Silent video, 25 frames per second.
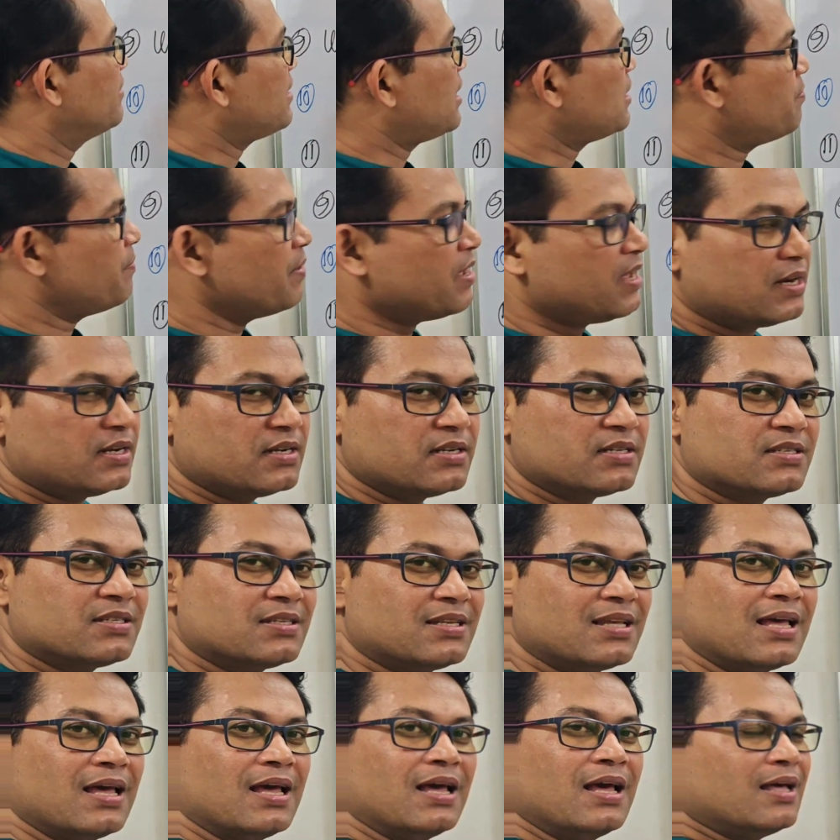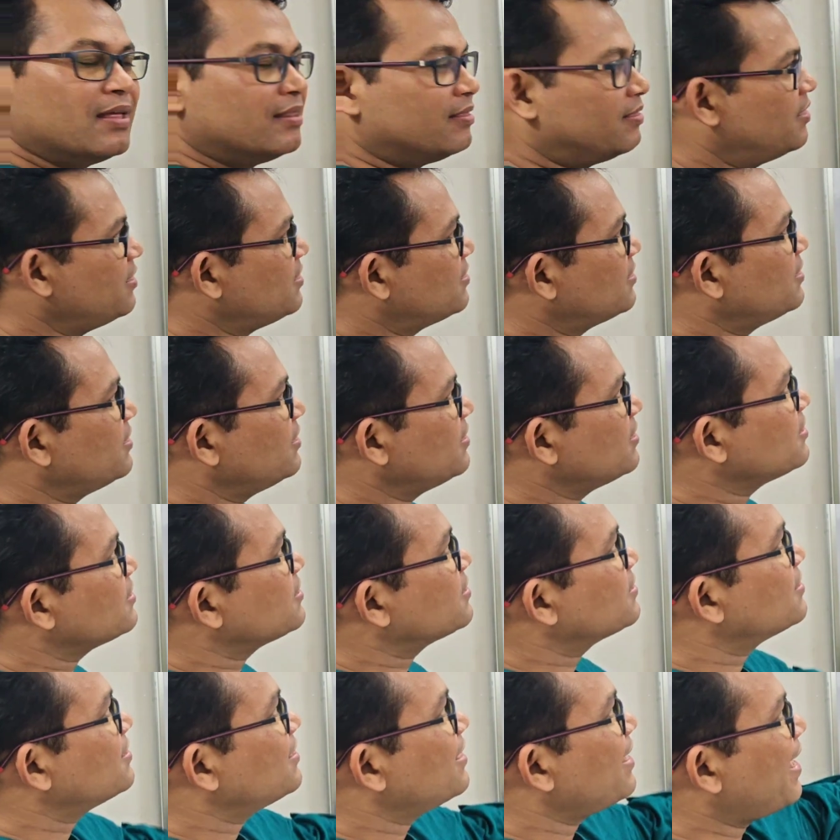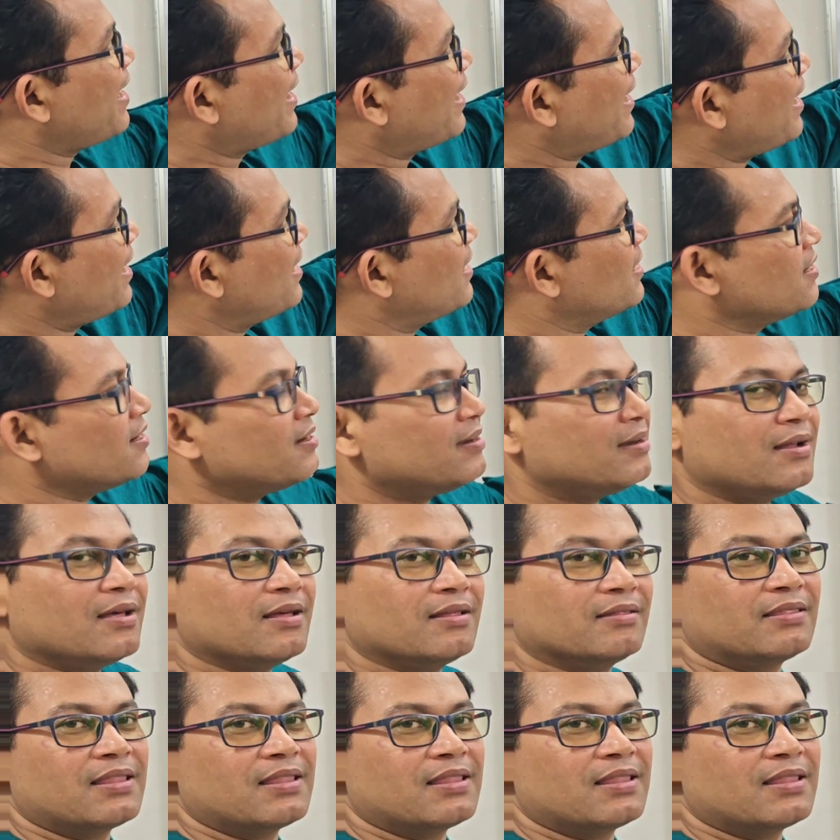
That means this is again